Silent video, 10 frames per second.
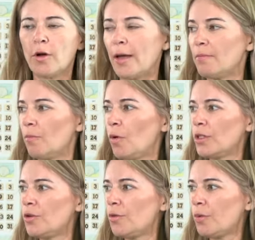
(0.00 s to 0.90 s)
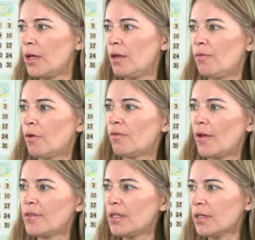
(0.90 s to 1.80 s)
Okay, one, two, three, four,
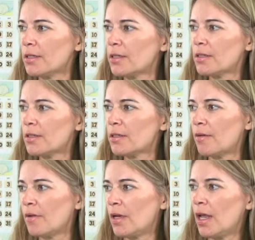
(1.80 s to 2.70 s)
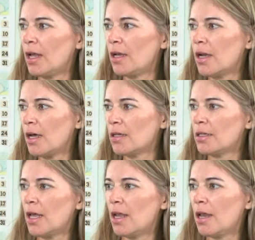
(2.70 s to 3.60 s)
five, six, seven, eight, nine,
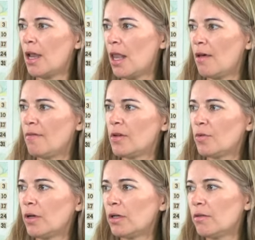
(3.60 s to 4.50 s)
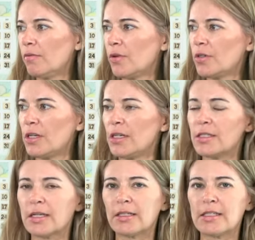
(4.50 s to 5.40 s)
ten, eleven, twelve, thirteen.
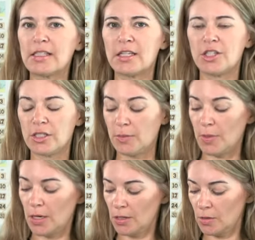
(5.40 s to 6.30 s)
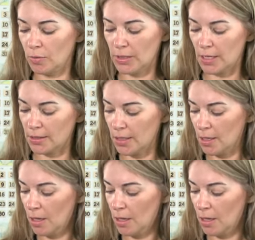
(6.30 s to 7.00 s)
He's gonna listen in just a minute, so we'll test. Sounds